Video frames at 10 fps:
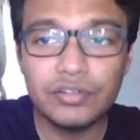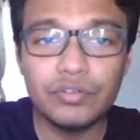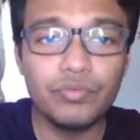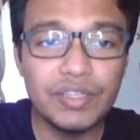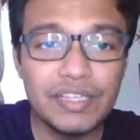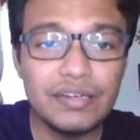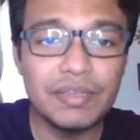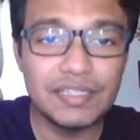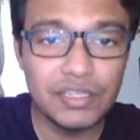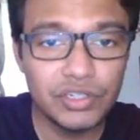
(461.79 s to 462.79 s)
within
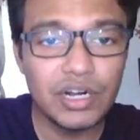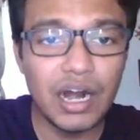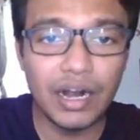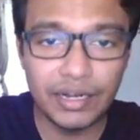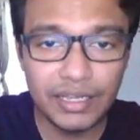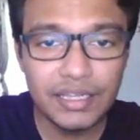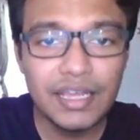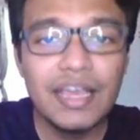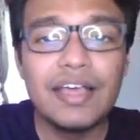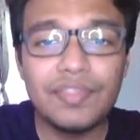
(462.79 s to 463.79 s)
messenger RNA
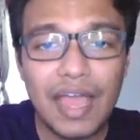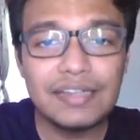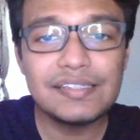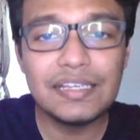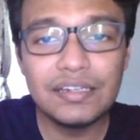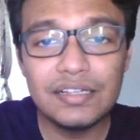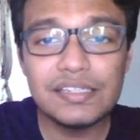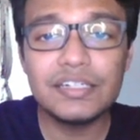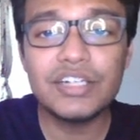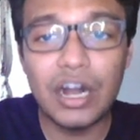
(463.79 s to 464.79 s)
that signals
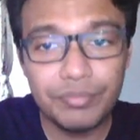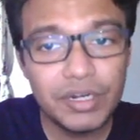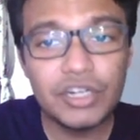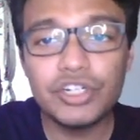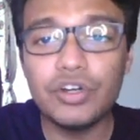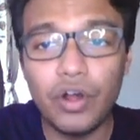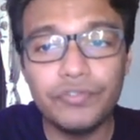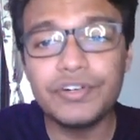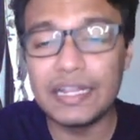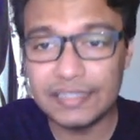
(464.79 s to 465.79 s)
a termination of
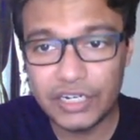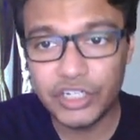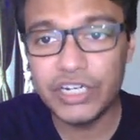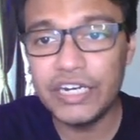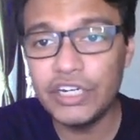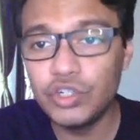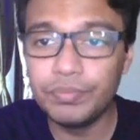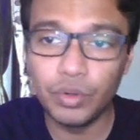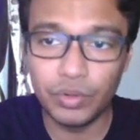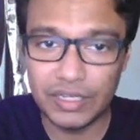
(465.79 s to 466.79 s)
translation into
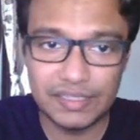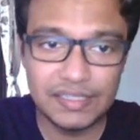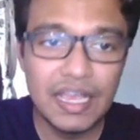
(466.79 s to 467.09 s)
proteins.